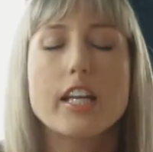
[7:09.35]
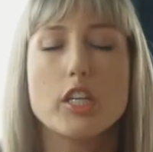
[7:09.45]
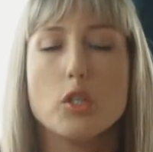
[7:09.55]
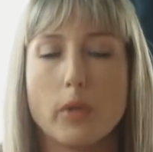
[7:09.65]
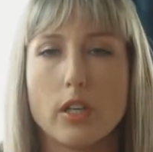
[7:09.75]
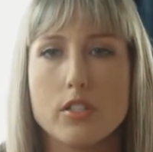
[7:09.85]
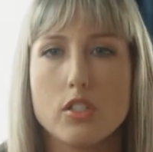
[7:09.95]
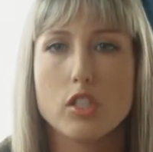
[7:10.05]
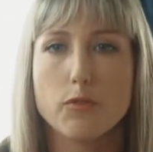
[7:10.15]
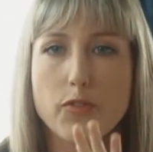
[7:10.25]
fuck you, Burns.
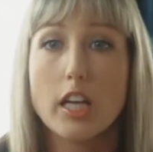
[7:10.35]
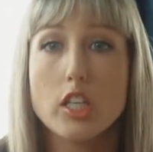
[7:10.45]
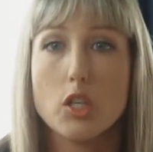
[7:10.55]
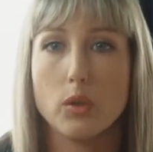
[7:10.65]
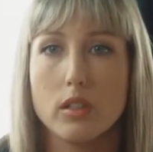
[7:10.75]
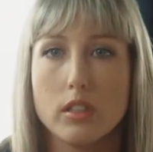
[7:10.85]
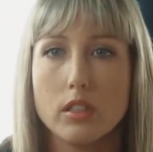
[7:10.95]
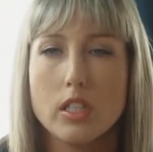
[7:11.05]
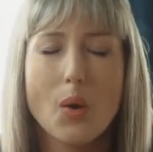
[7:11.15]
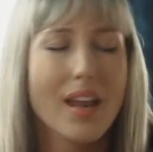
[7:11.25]
Just fuck you.
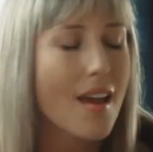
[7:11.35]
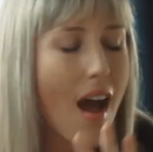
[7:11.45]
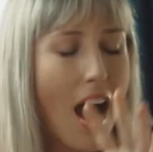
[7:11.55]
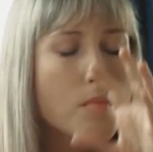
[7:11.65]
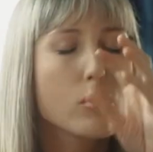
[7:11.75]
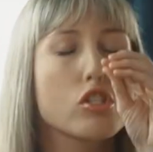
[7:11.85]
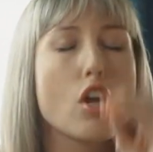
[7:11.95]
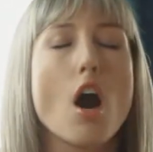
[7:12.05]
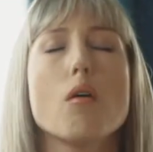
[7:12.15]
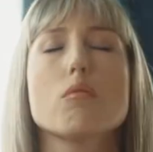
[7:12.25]
You know what? I am
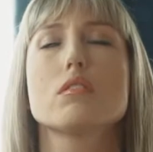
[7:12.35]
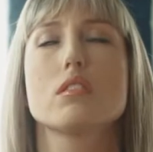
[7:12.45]
so